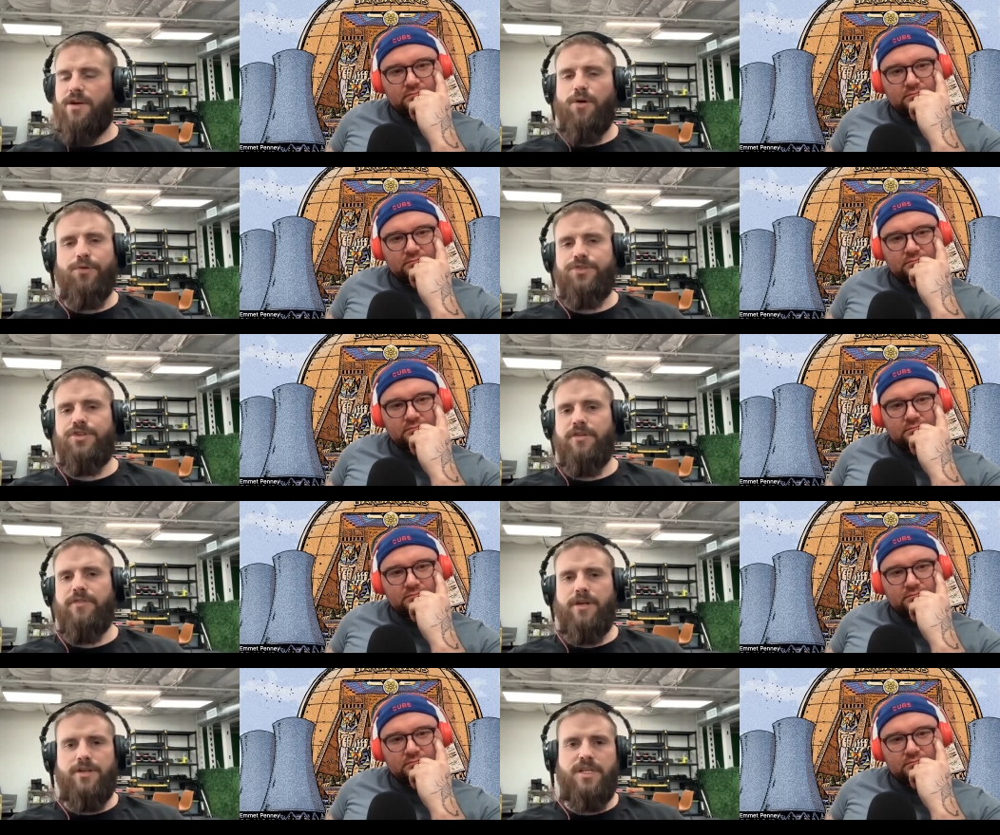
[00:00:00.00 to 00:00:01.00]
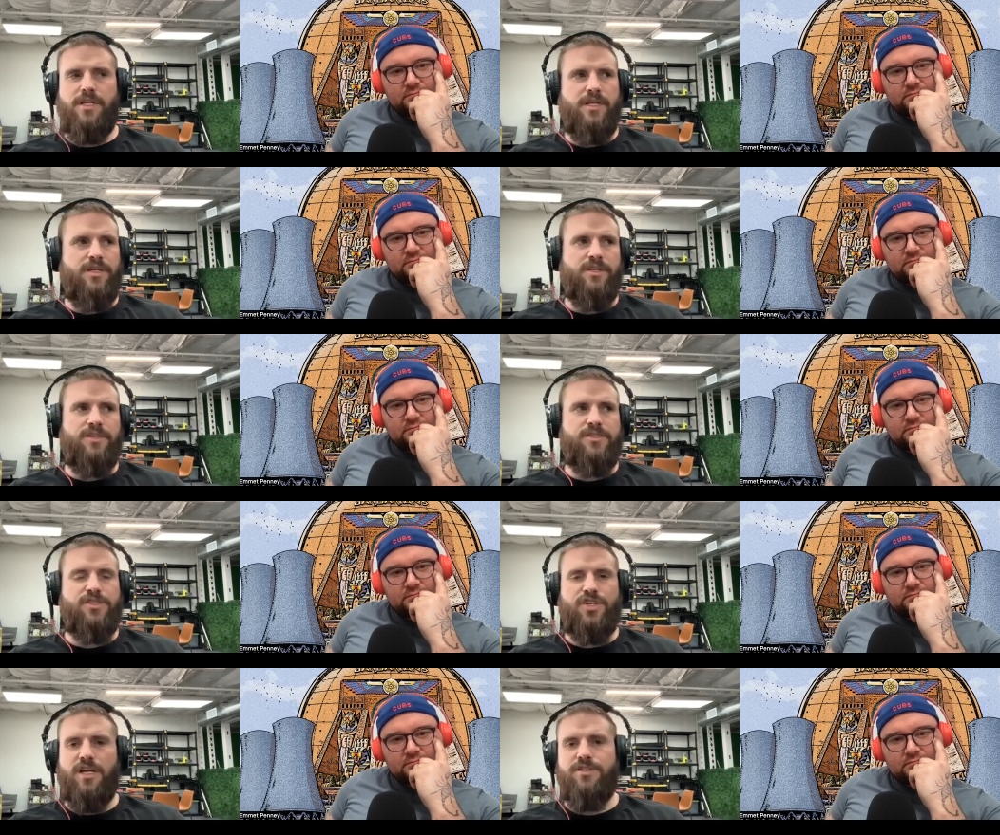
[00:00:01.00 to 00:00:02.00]
Speaker 1: the culture of energy
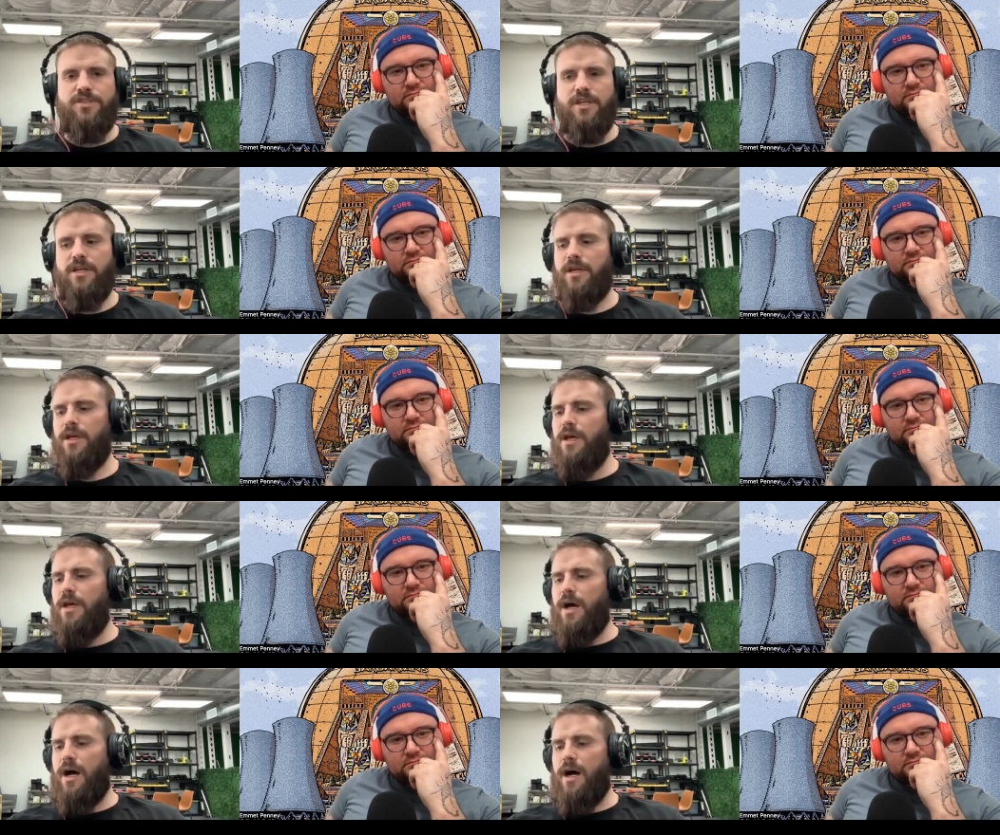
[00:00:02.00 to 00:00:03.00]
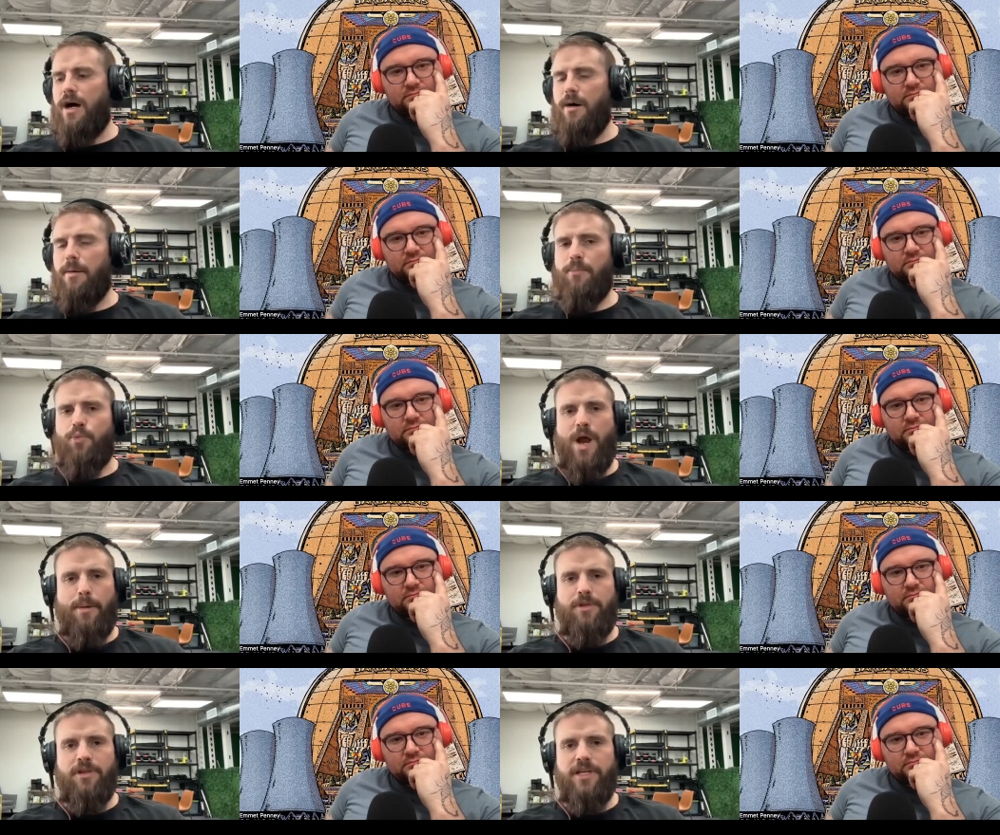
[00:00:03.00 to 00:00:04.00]
is changing um,
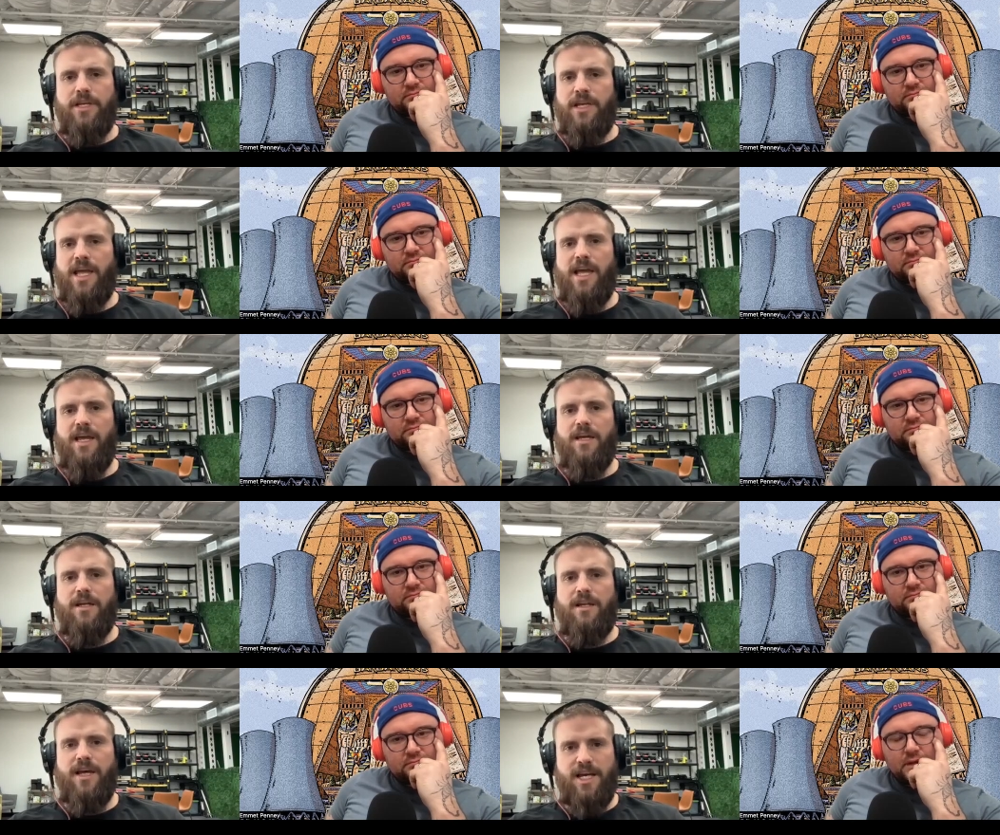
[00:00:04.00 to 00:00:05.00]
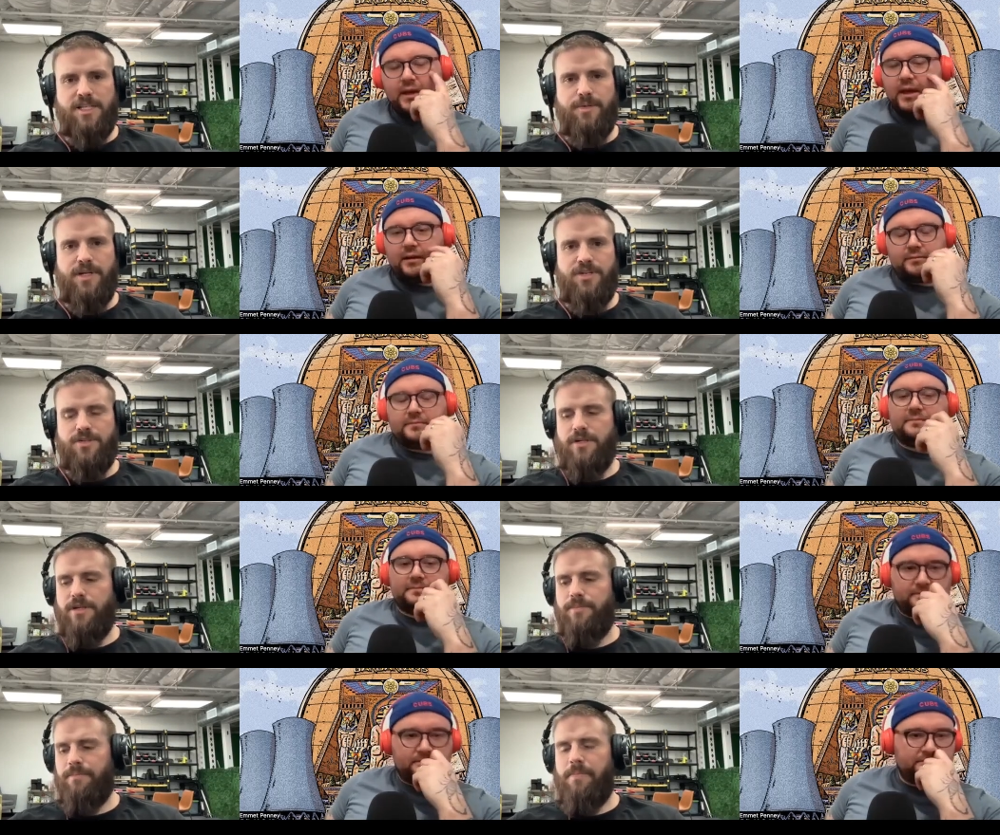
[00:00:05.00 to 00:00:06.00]
rapidly and
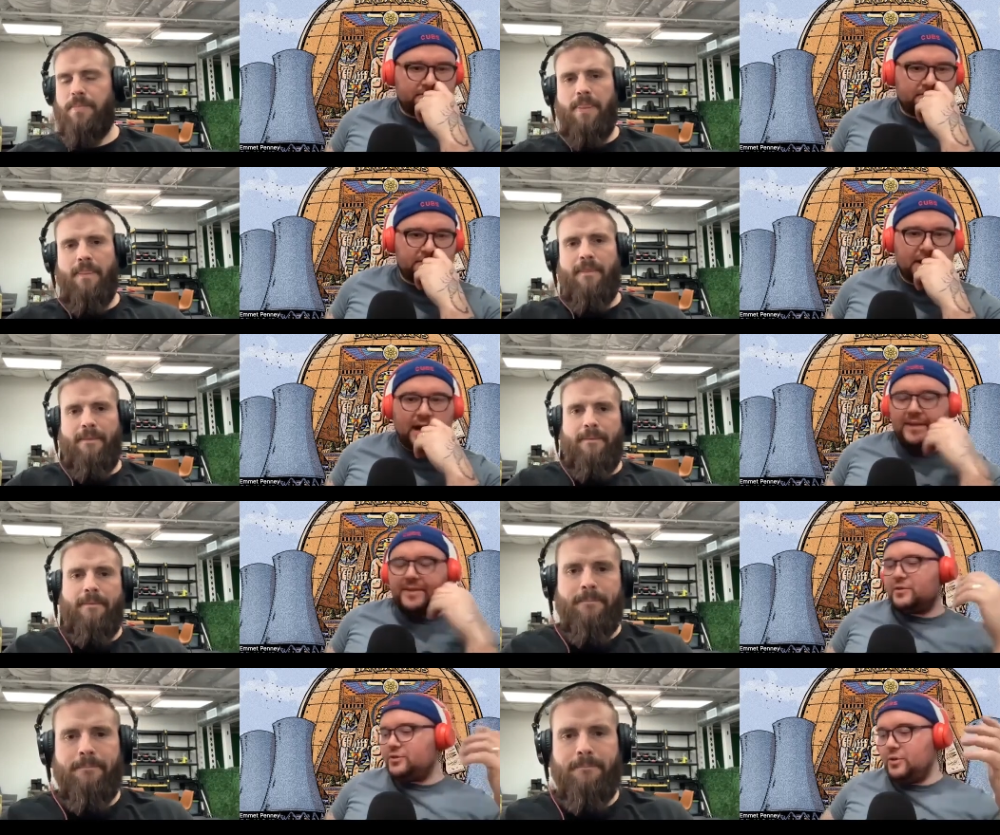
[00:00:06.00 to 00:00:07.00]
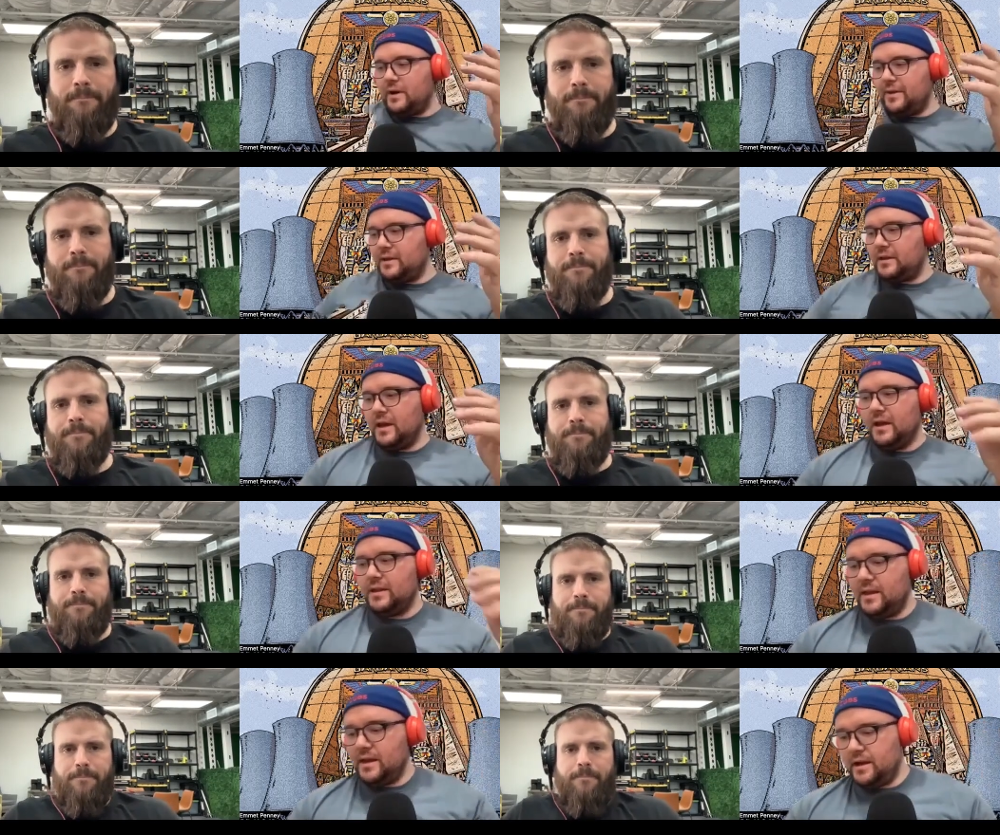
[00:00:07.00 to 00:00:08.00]
exponentially.
Speaker 2: Yeah. I think so too. I think
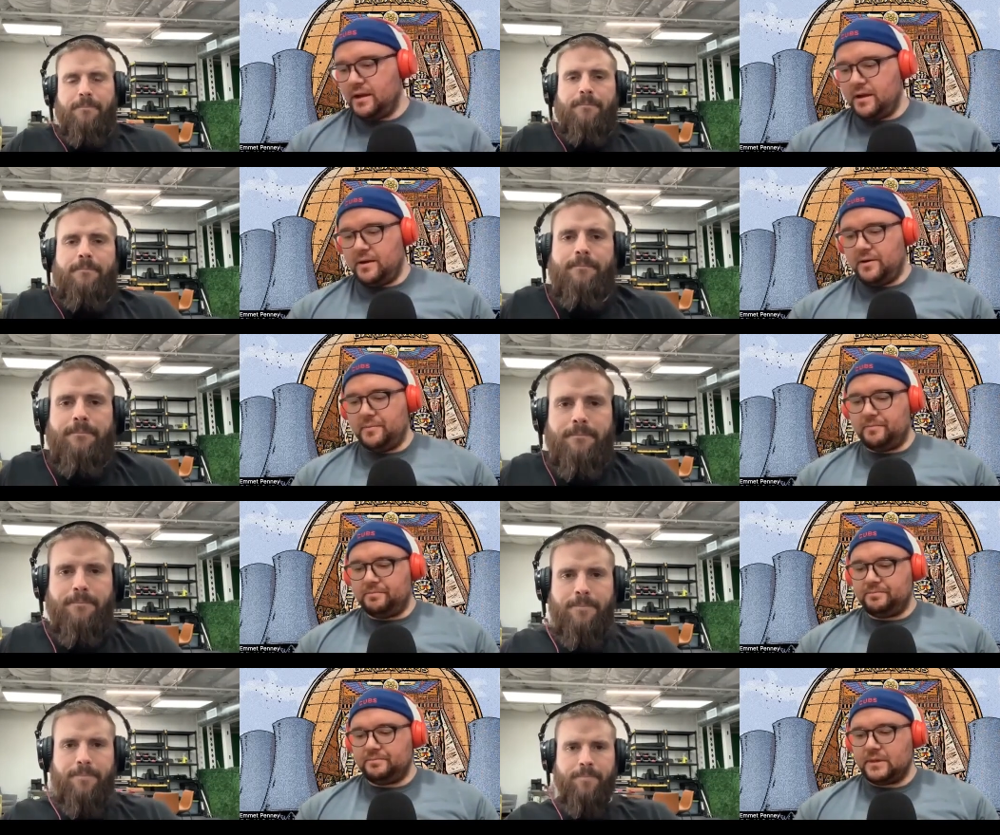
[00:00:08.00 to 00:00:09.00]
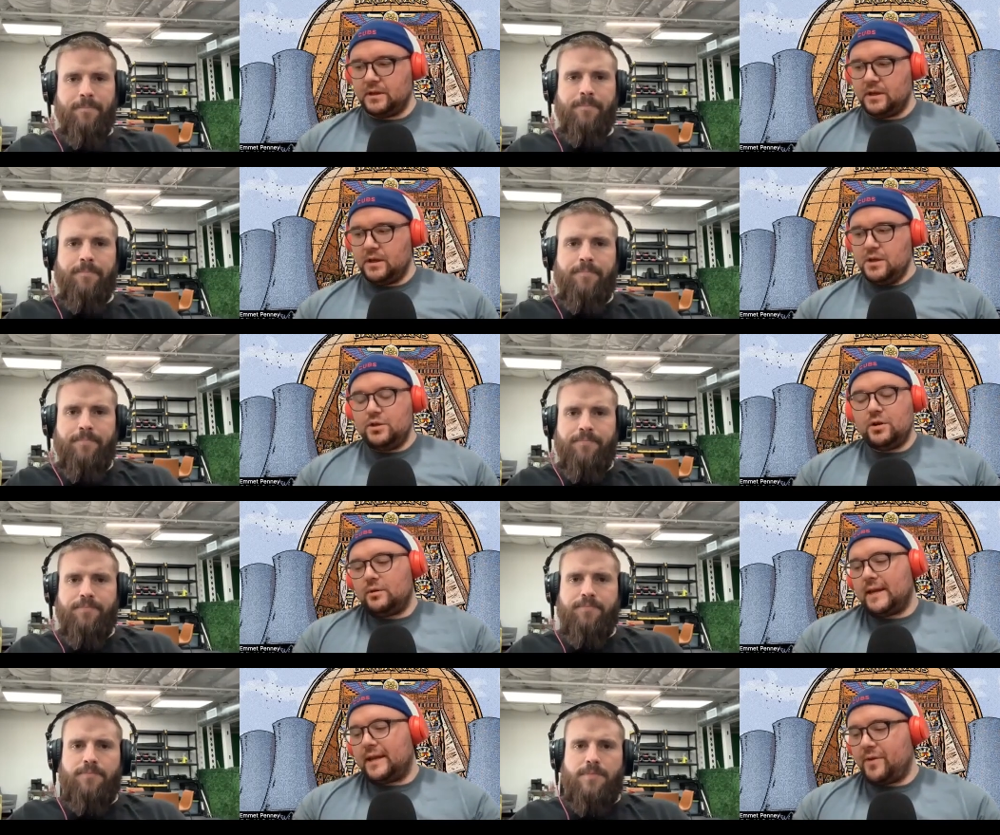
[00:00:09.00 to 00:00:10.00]
the um, you know,
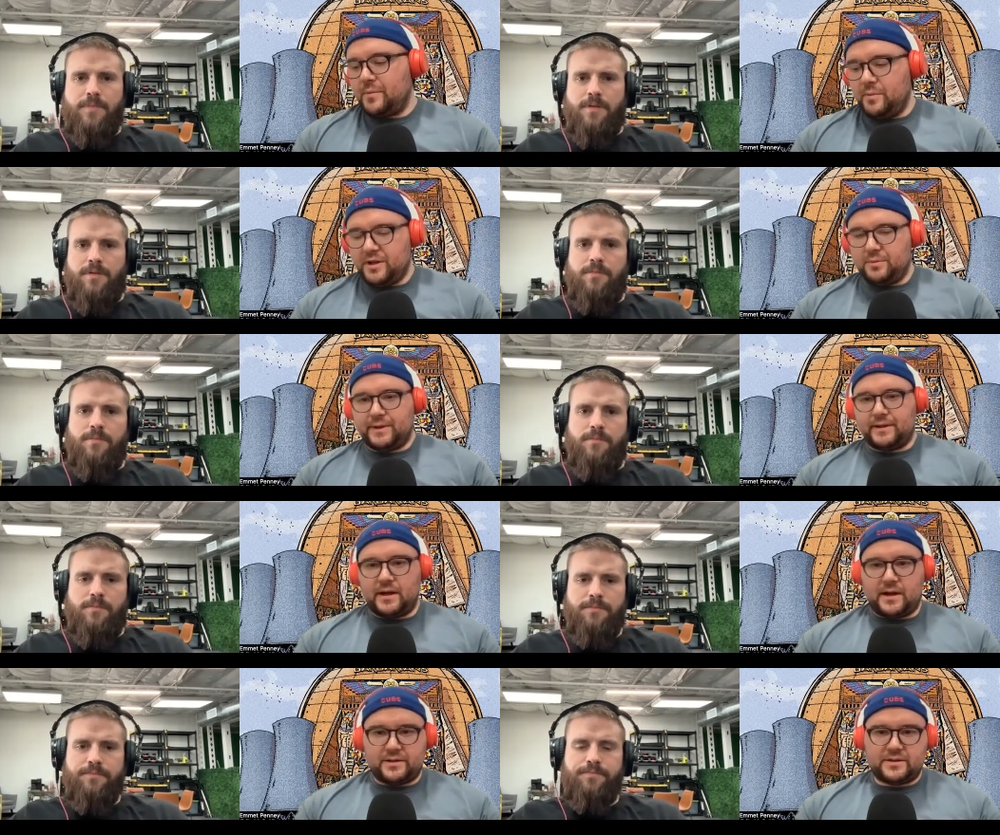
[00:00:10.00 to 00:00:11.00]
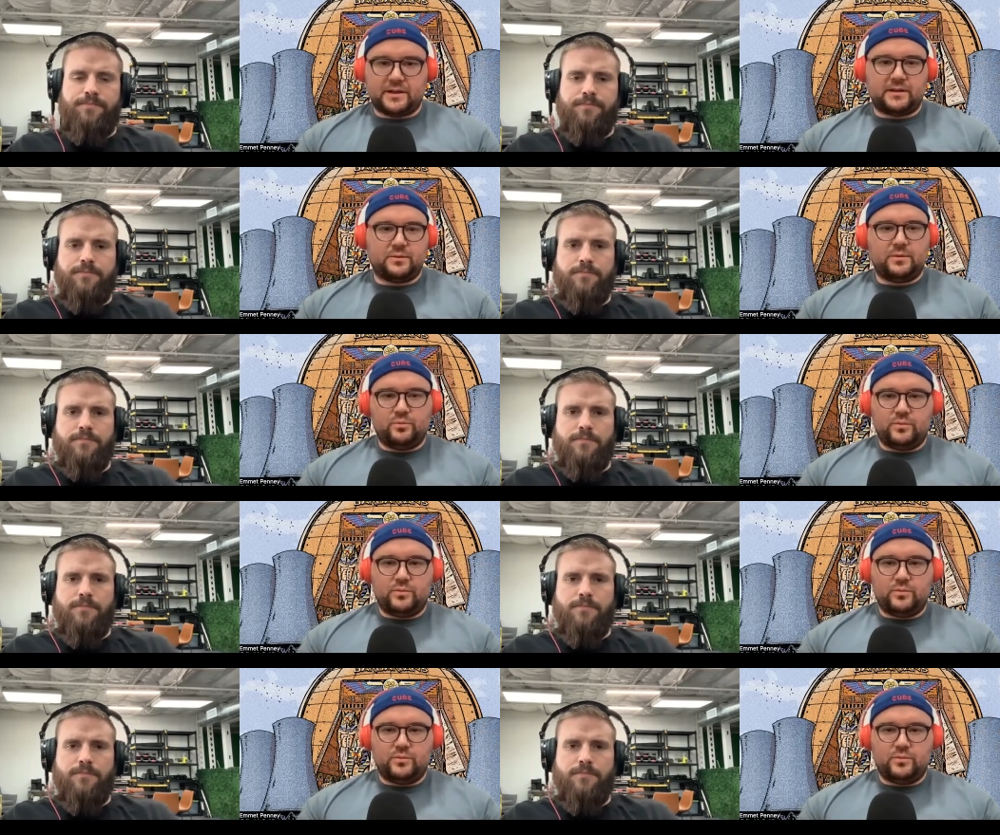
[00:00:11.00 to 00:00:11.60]
like if I'm going to be completely honest, like